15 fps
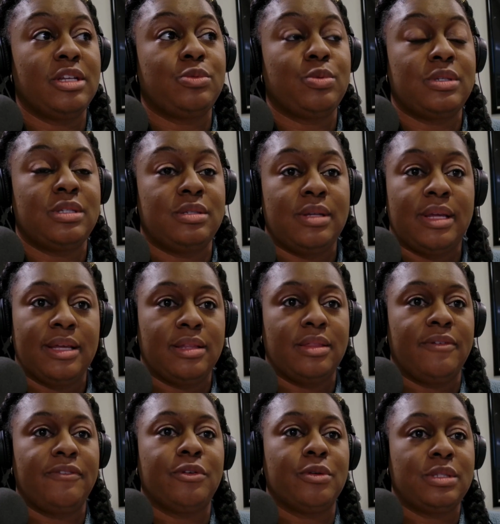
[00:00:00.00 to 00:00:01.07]
this was like
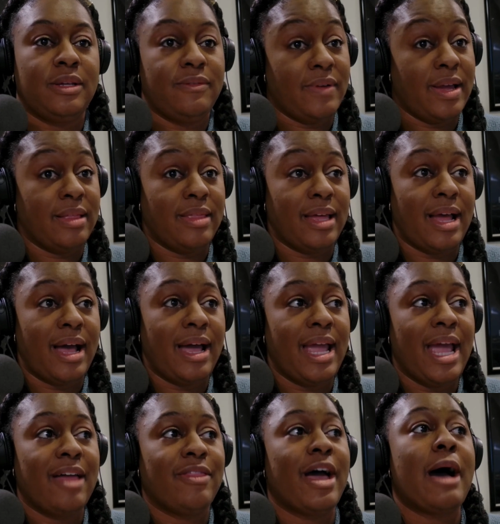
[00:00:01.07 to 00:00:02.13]
the first event that I
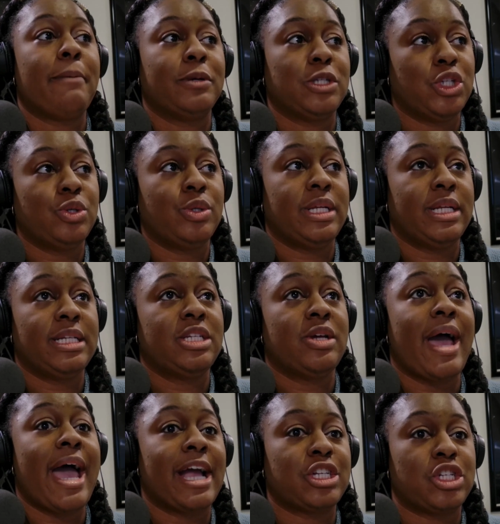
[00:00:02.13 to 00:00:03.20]
had the opportunity
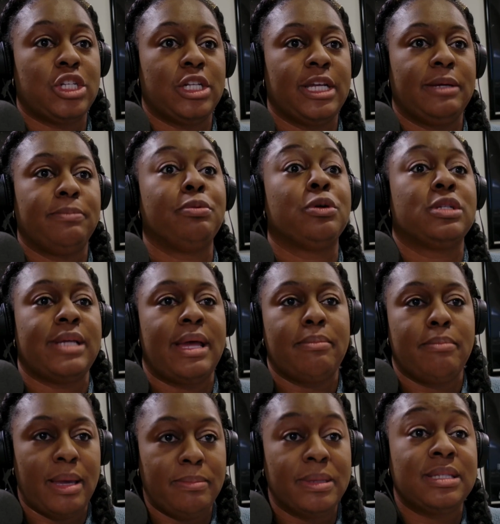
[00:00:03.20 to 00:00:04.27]
to actually
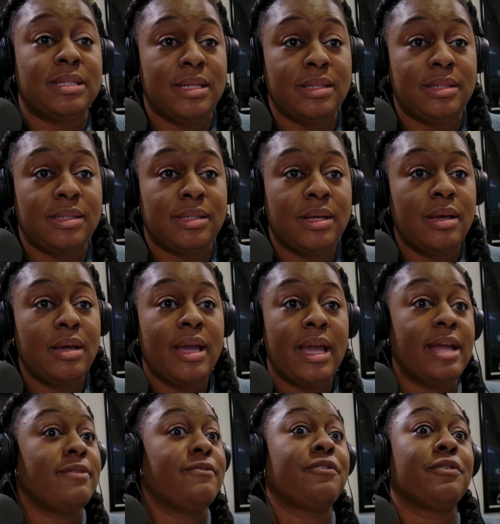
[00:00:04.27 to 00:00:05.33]
present my business
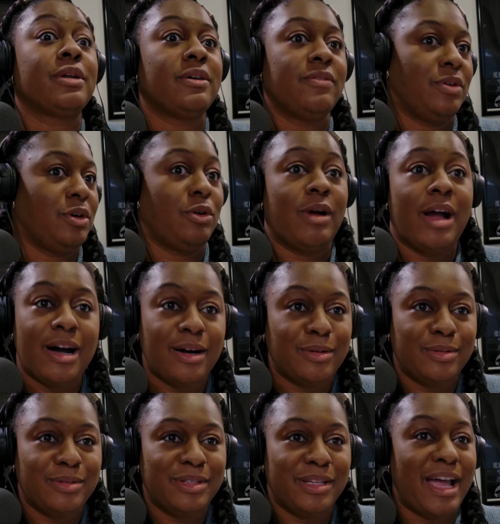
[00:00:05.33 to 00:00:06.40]
in front of a
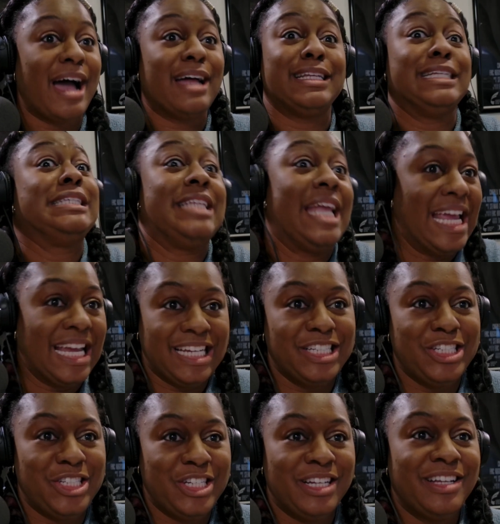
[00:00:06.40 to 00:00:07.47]
crowd on a
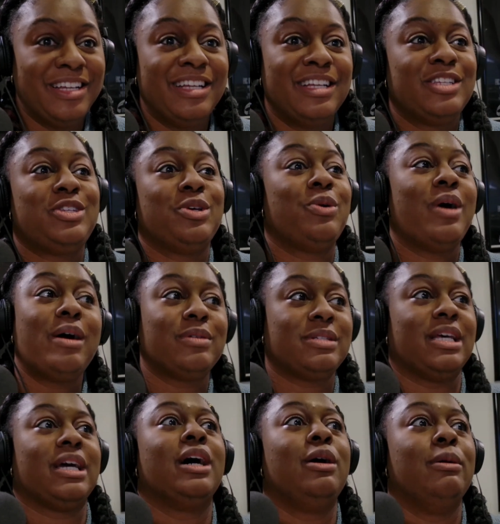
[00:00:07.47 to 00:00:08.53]
stage. So I
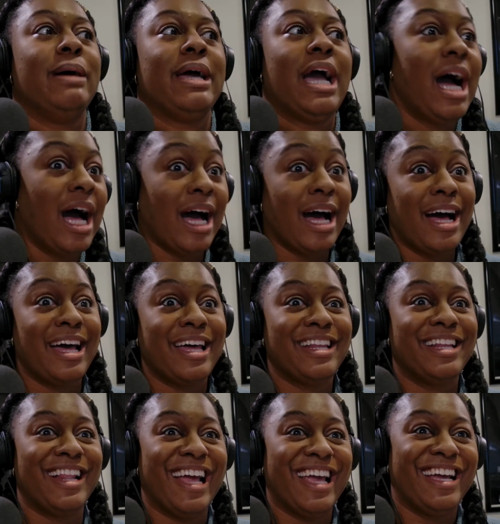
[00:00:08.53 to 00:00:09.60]
was like, oh my
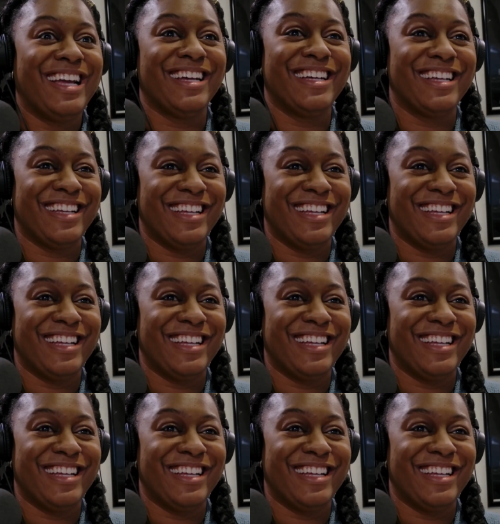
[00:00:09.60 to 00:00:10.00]
God, like,